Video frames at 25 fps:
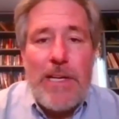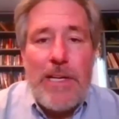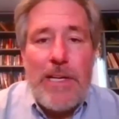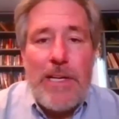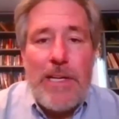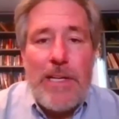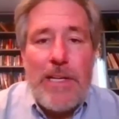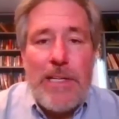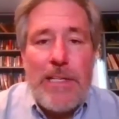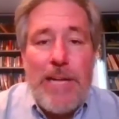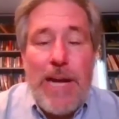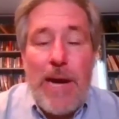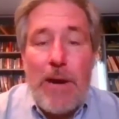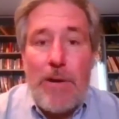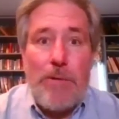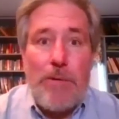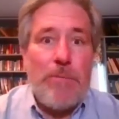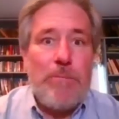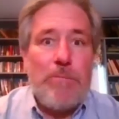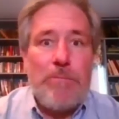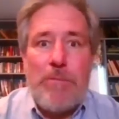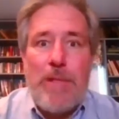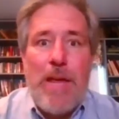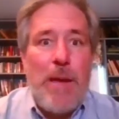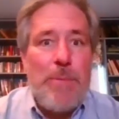Uh, now,
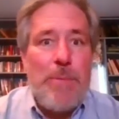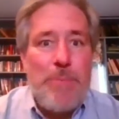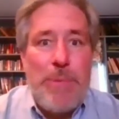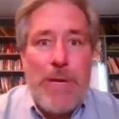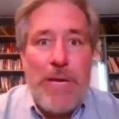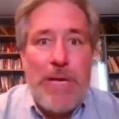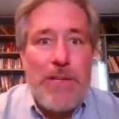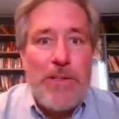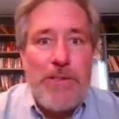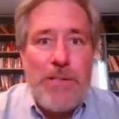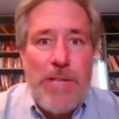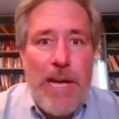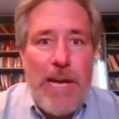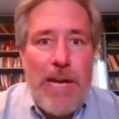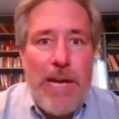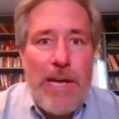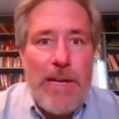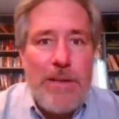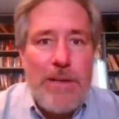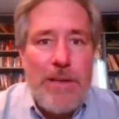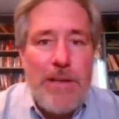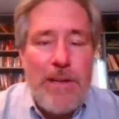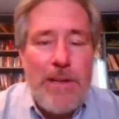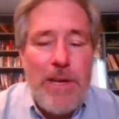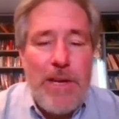that being
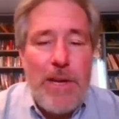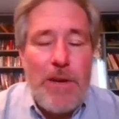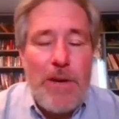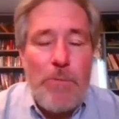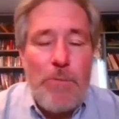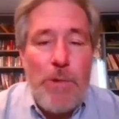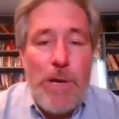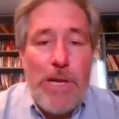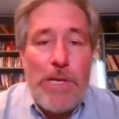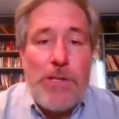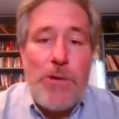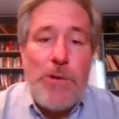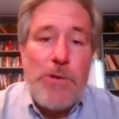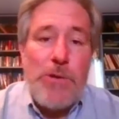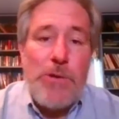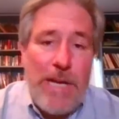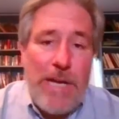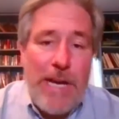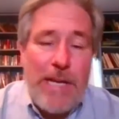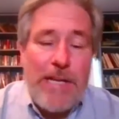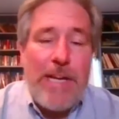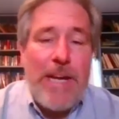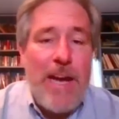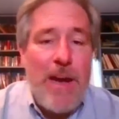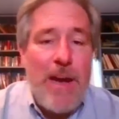said, we do
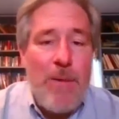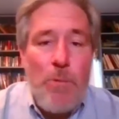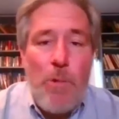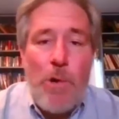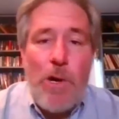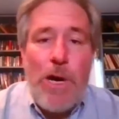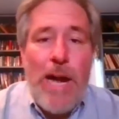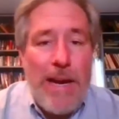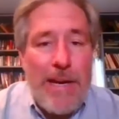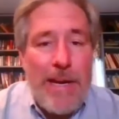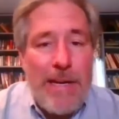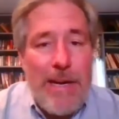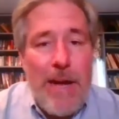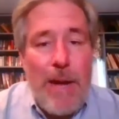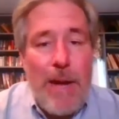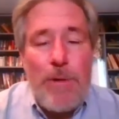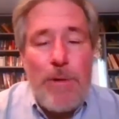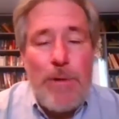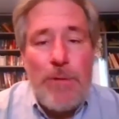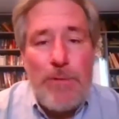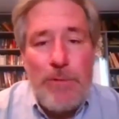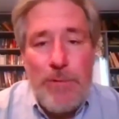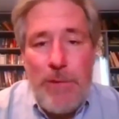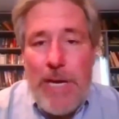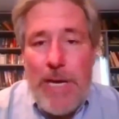tend to have more
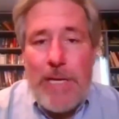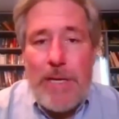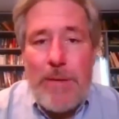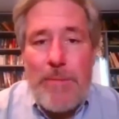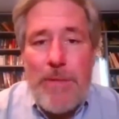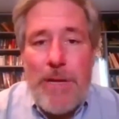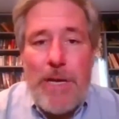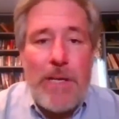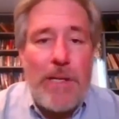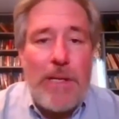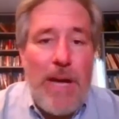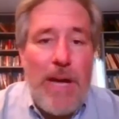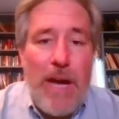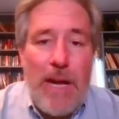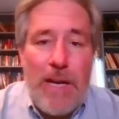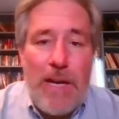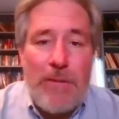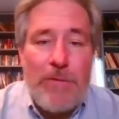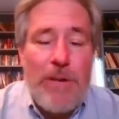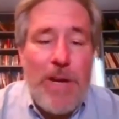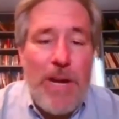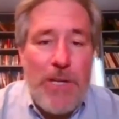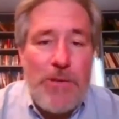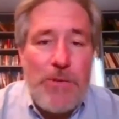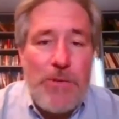economic freedom than a lot
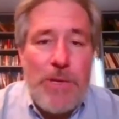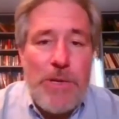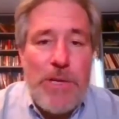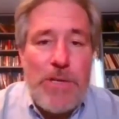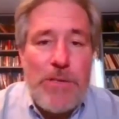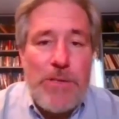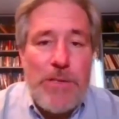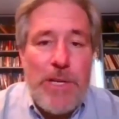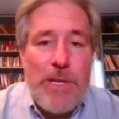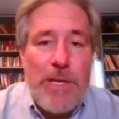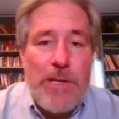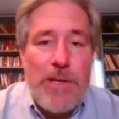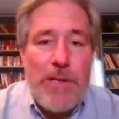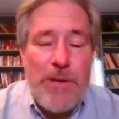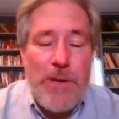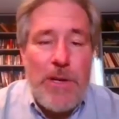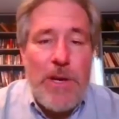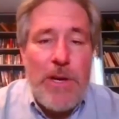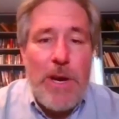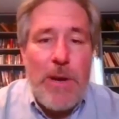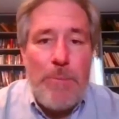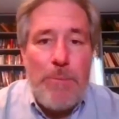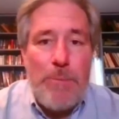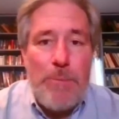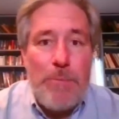of countries in
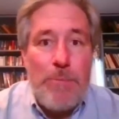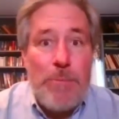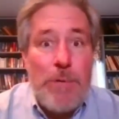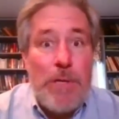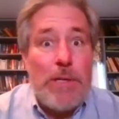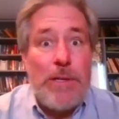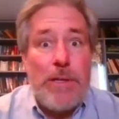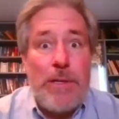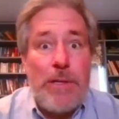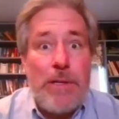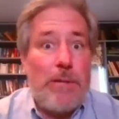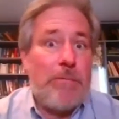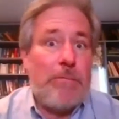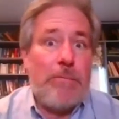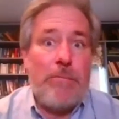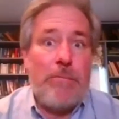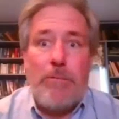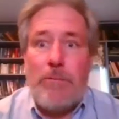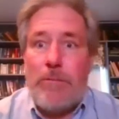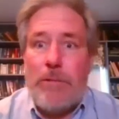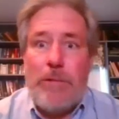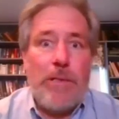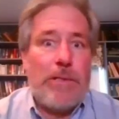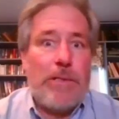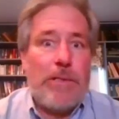Europe. But
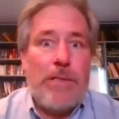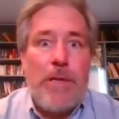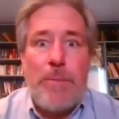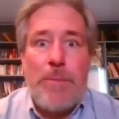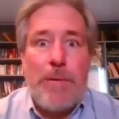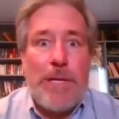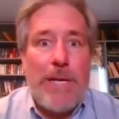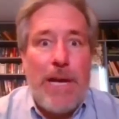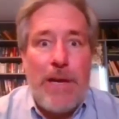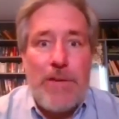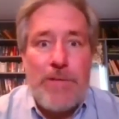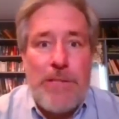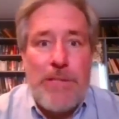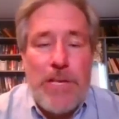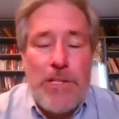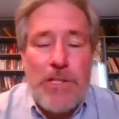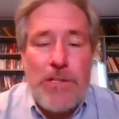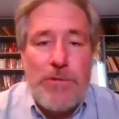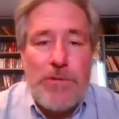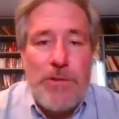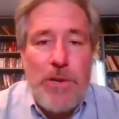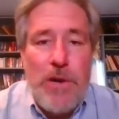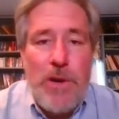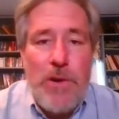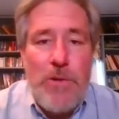something else
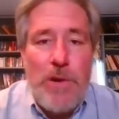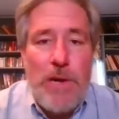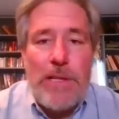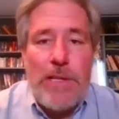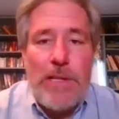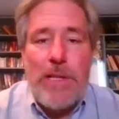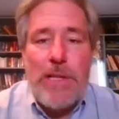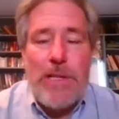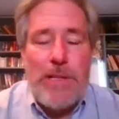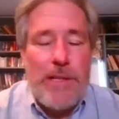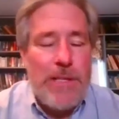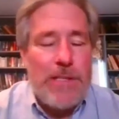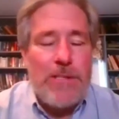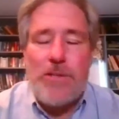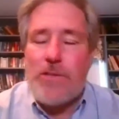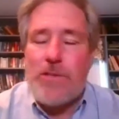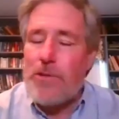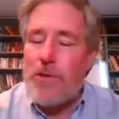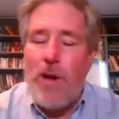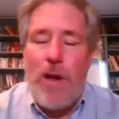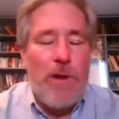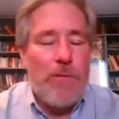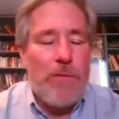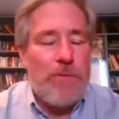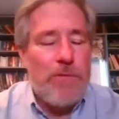that's true, and this
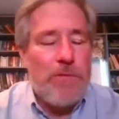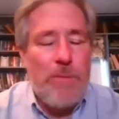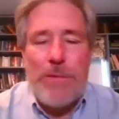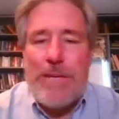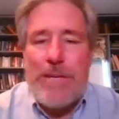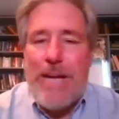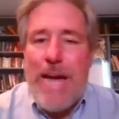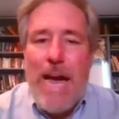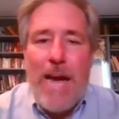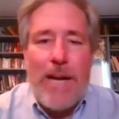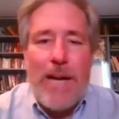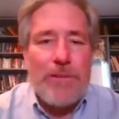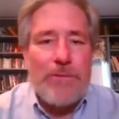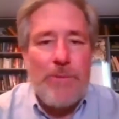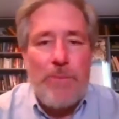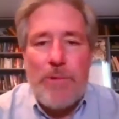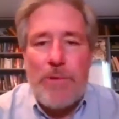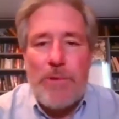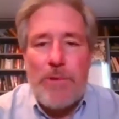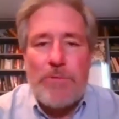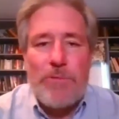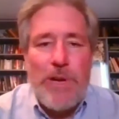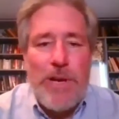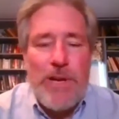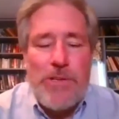is all from data from
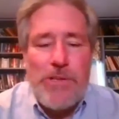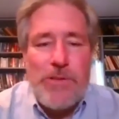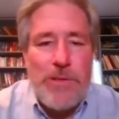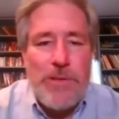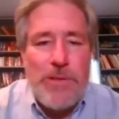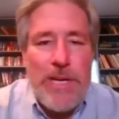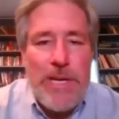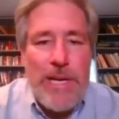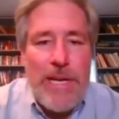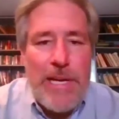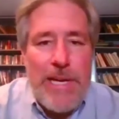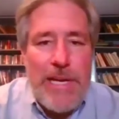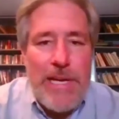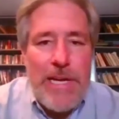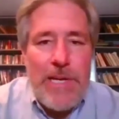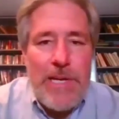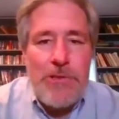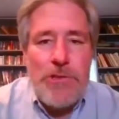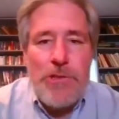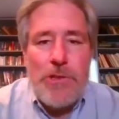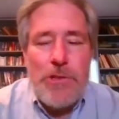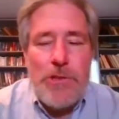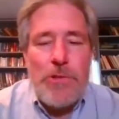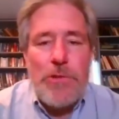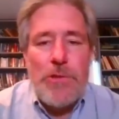the Fraser
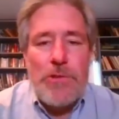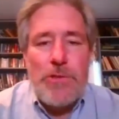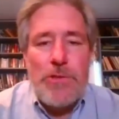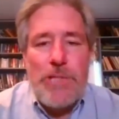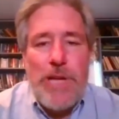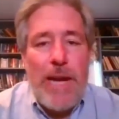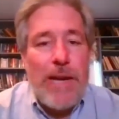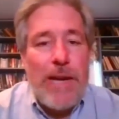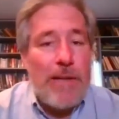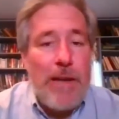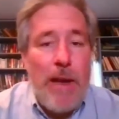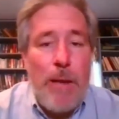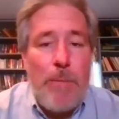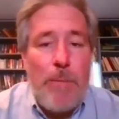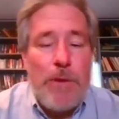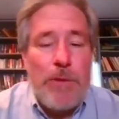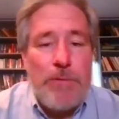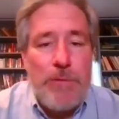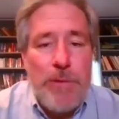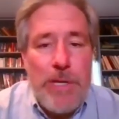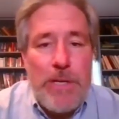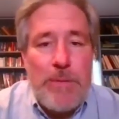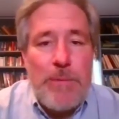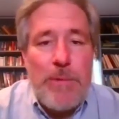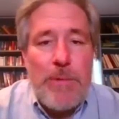Institute's Economic
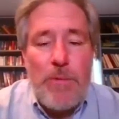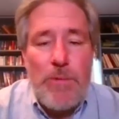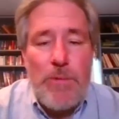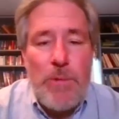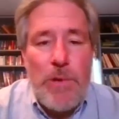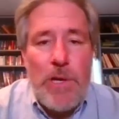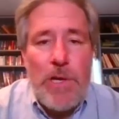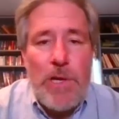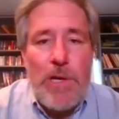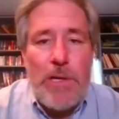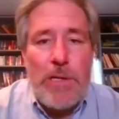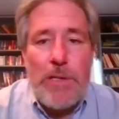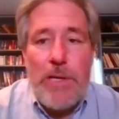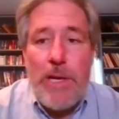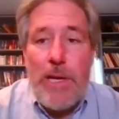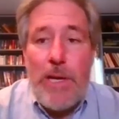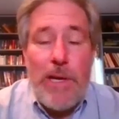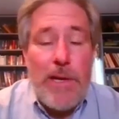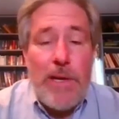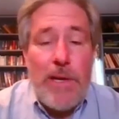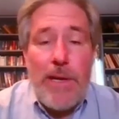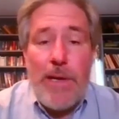Freedom of the World,